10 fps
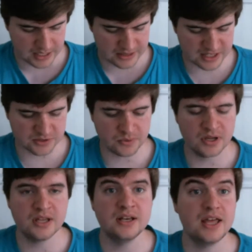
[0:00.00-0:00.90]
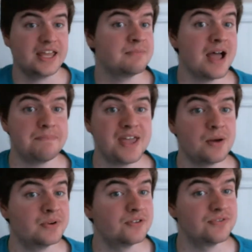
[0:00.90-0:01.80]
This one, he might be
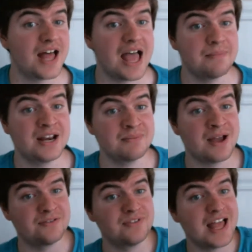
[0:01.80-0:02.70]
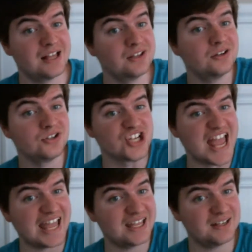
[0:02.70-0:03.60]
able to fly, but he might fly a little
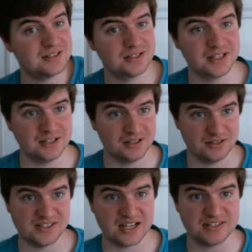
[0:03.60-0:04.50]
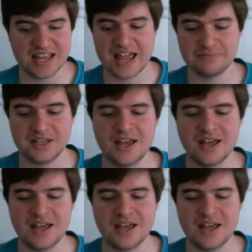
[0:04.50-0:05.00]
jagged in a zigzag